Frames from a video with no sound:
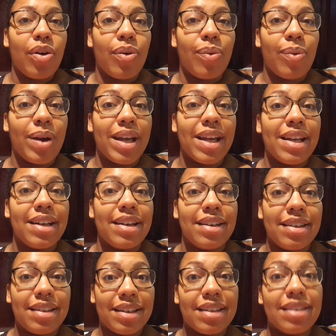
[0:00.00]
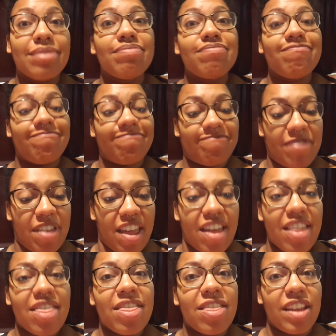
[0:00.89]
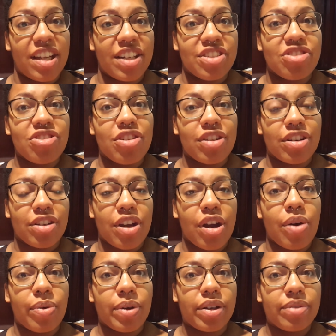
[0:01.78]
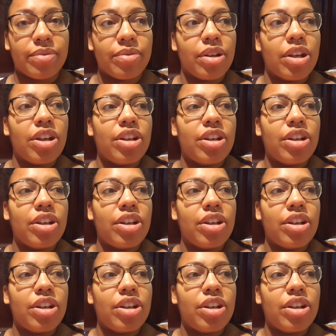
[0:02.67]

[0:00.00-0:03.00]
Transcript: when things started going.